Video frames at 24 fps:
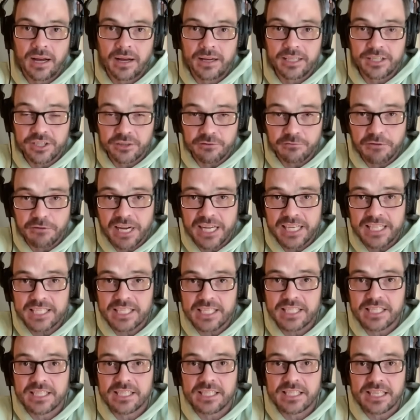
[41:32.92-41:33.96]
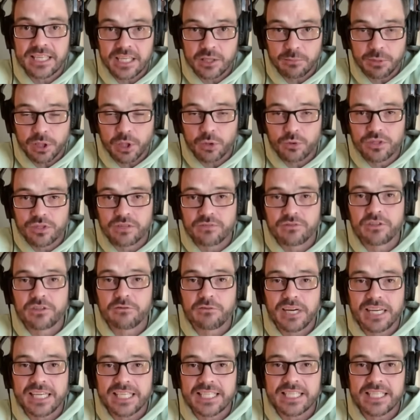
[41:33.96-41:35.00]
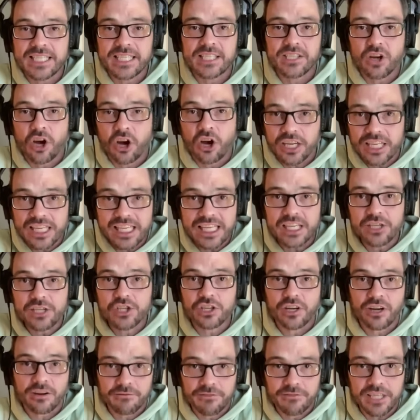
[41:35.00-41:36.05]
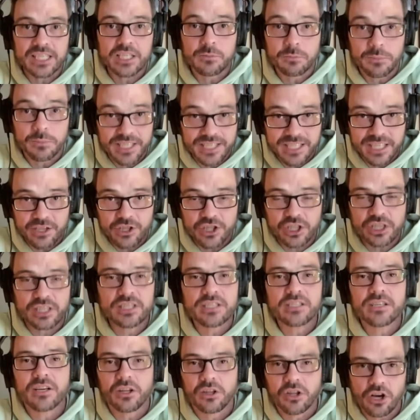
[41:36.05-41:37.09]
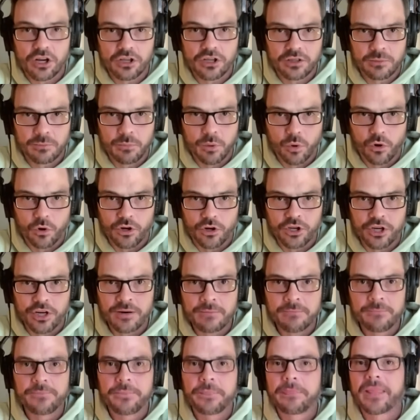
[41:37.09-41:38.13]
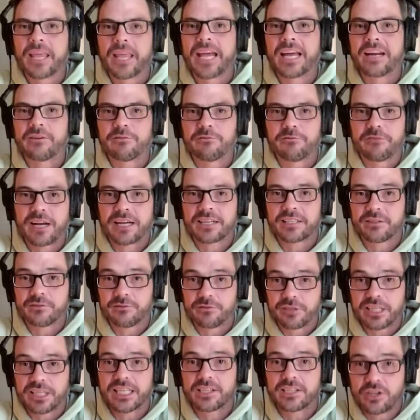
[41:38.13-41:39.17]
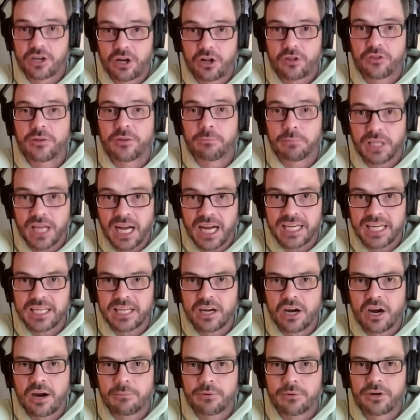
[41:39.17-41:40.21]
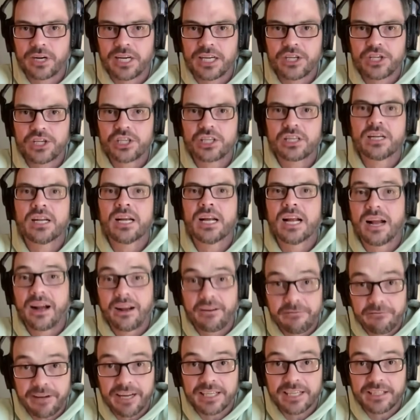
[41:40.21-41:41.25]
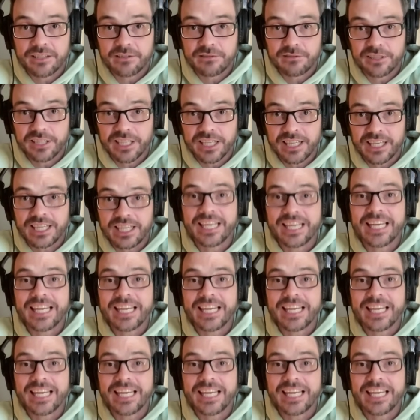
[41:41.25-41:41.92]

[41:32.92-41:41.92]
devices, explosive devices on each of these positions along the border. And effectively, it's called the blinding operation. Effectively,